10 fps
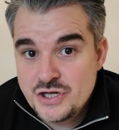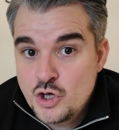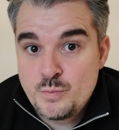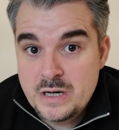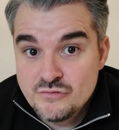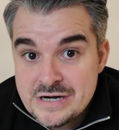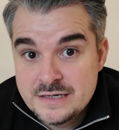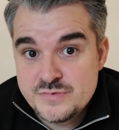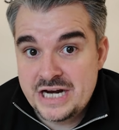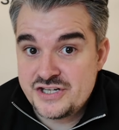It could be a real
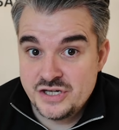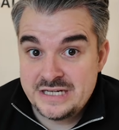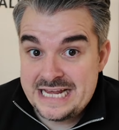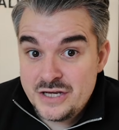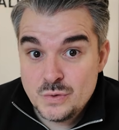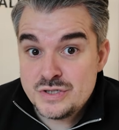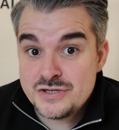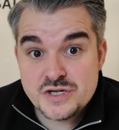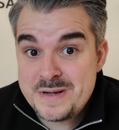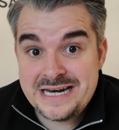objection. It could also
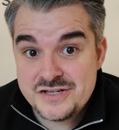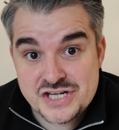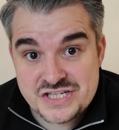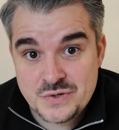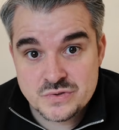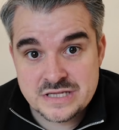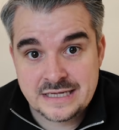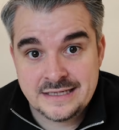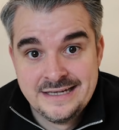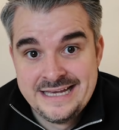just be a logistical thing.